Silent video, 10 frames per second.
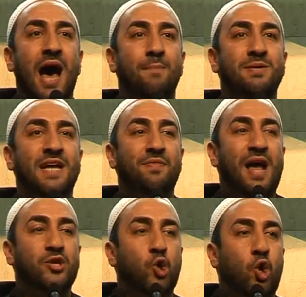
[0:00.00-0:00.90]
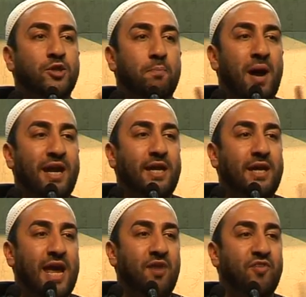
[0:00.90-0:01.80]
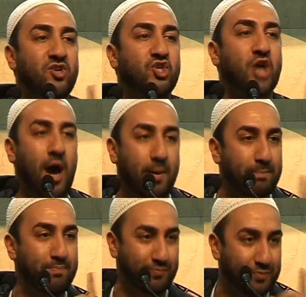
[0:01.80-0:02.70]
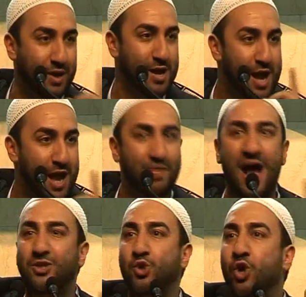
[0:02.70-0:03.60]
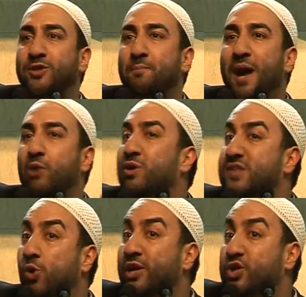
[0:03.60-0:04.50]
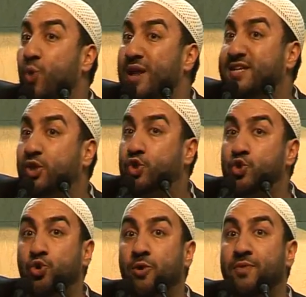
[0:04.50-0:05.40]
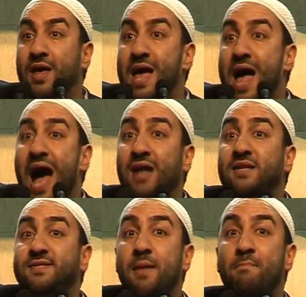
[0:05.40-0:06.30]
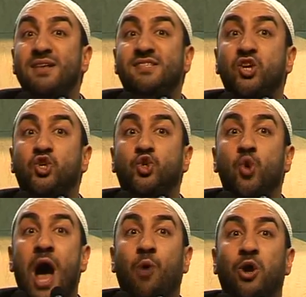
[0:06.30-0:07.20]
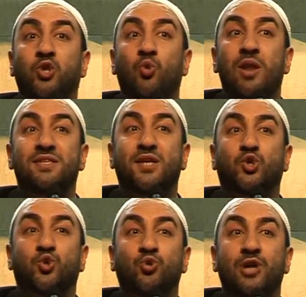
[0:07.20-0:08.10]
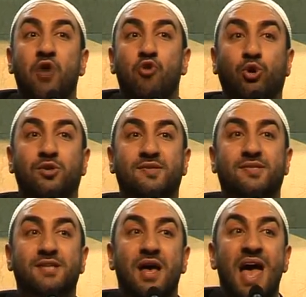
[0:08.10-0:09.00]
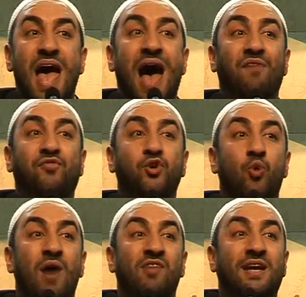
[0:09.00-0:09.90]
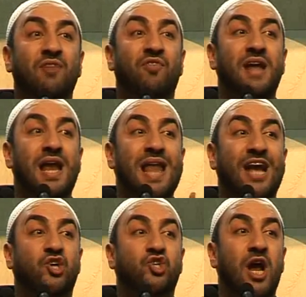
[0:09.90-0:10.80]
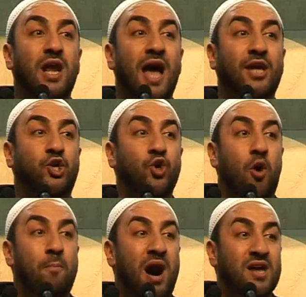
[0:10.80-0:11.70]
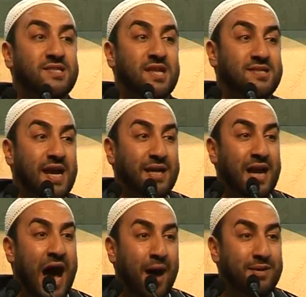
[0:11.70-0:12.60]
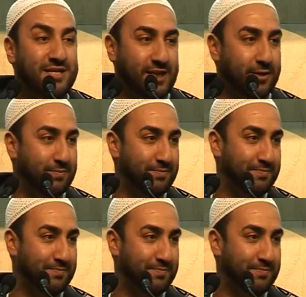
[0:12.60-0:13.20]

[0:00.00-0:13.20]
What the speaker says: Abideen, that khutbah he gave in Sham, that khutbah, he was only 22. And it's a message to our 22-year-olds. Have you ever given a lecture like your master Zainul Abideen?